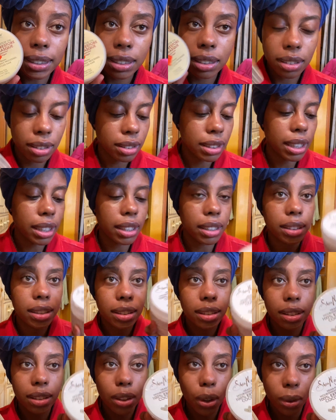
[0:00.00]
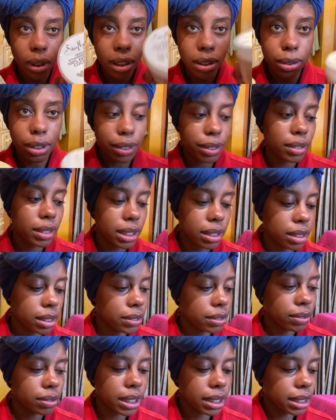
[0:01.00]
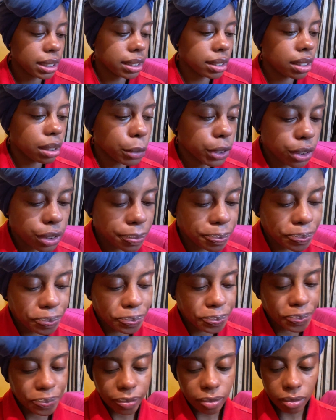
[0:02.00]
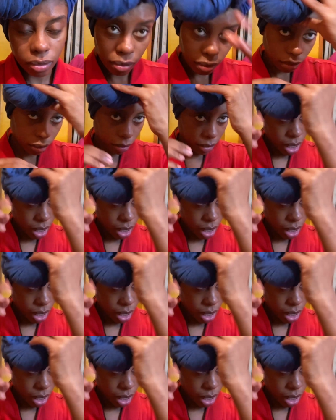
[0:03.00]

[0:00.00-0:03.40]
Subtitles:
Aztec clay mask out and I have a glow because